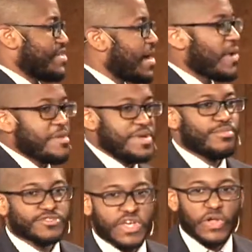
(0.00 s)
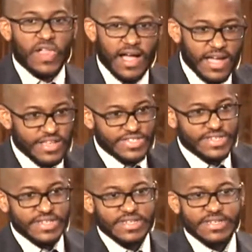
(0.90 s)
Is that why people tell lies?
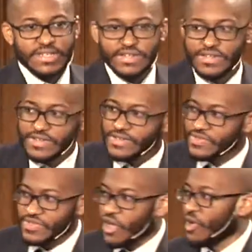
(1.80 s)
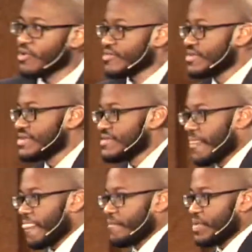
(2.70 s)
No.
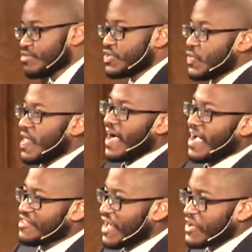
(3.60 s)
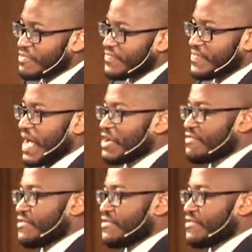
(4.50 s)
People tell lies out of